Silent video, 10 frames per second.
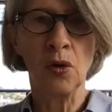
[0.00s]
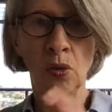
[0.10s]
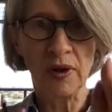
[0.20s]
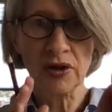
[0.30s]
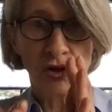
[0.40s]
or
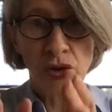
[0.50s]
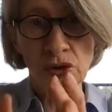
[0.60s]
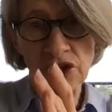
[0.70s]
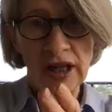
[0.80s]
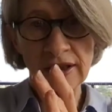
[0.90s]
whether
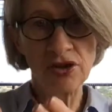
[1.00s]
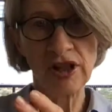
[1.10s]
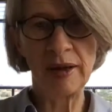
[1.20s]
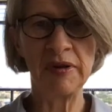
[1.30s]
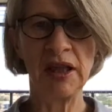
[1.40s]
short, sharp and
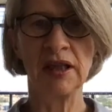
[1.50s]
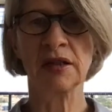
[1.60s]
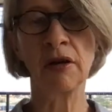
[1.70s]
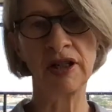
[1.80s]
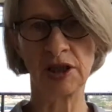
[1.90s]
jabby, is
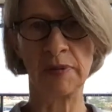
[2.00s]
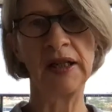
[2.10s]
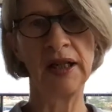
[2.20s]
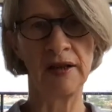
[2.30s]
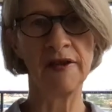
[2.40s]
going to
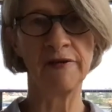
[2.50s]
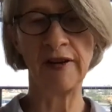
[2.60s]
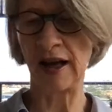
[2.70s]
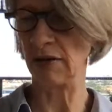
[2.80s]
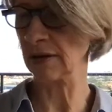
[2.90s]
be in the
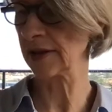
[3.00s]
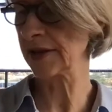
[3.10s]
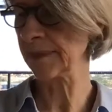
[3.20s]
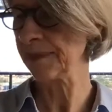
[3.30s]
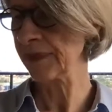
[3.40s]
vowels.